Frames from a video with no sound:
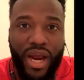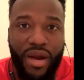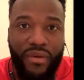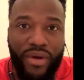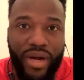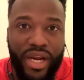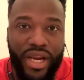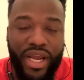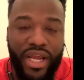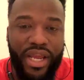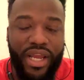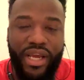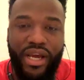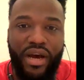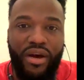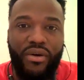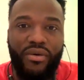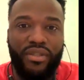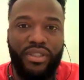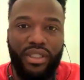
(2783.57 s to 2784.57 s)
keep Kyrie and
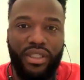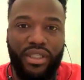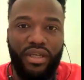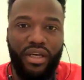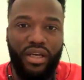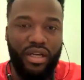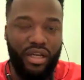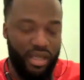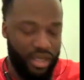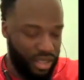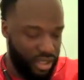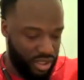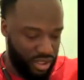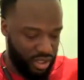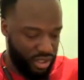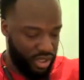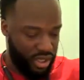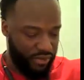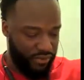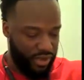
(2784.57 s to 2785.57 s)
he go
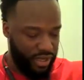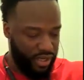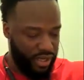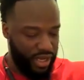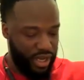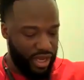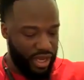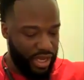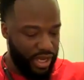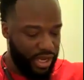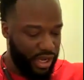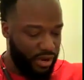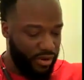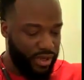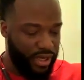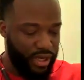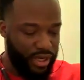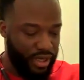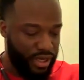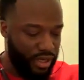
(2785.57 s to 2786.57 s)
to if he go
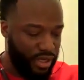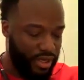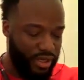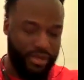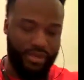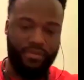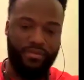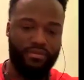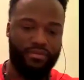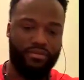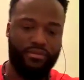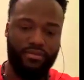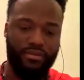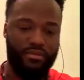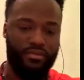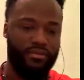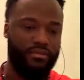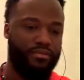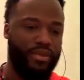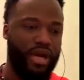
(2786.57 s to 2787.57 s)
to
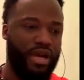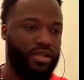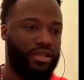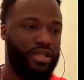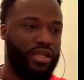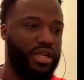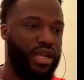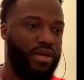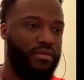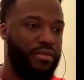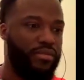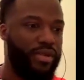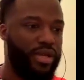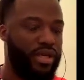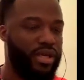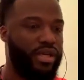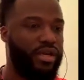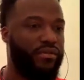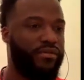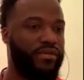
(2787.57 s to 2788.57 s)
Boston, that would
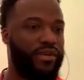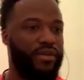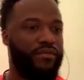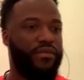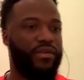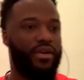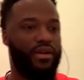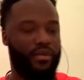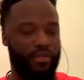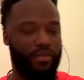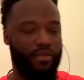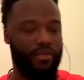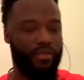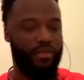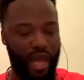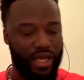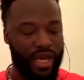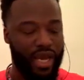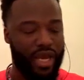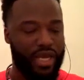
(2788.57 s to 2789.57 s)
be a good fit for
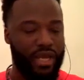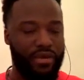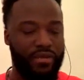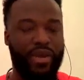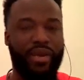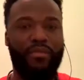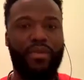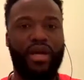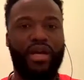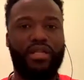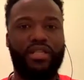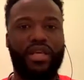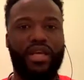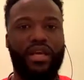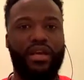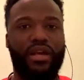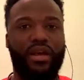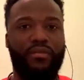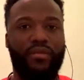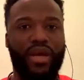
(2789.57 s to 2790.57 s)
him. I think KD would be a
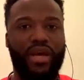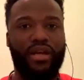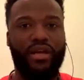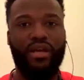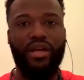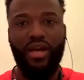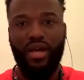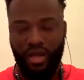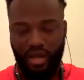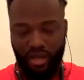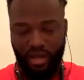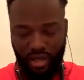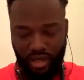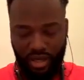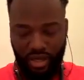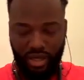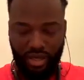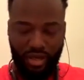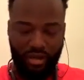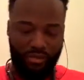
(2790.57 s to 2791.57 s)
better
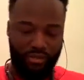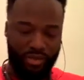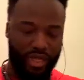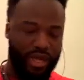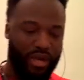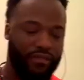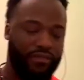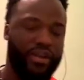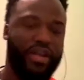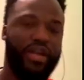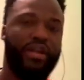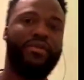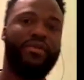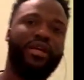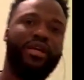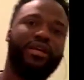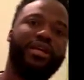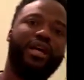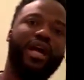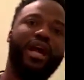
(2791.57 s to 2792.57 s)
player for
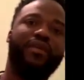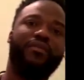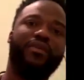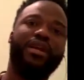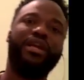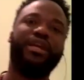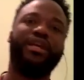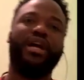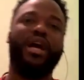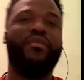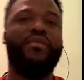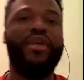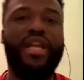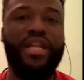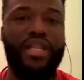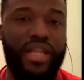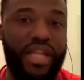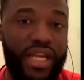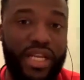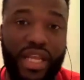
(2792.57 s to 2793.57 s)
them than Kyrie.
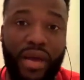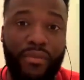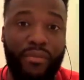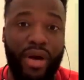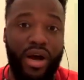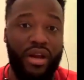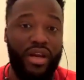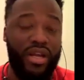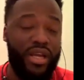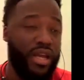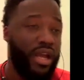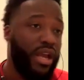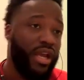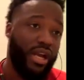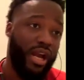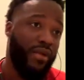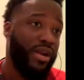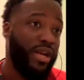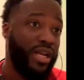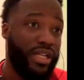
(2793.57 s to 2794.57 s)
Kyrie needs that ball.
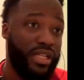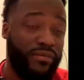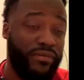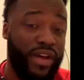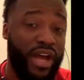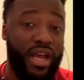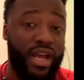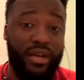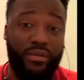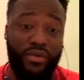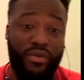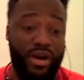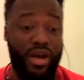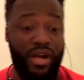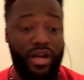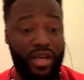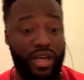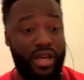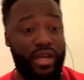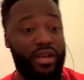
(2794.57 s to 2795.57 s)
Kyrie needs to find
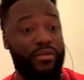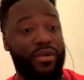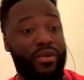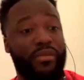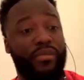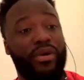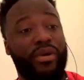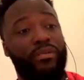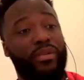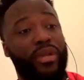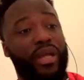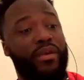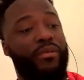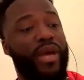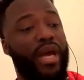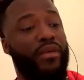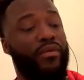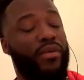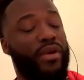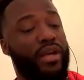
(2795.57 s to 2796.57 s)
LeBron and hit him up and play
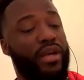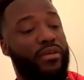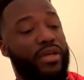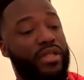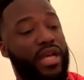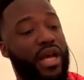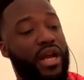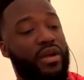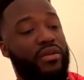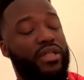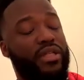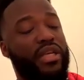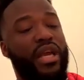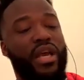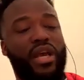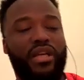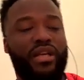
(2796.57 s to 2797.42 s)
back with him because I don't think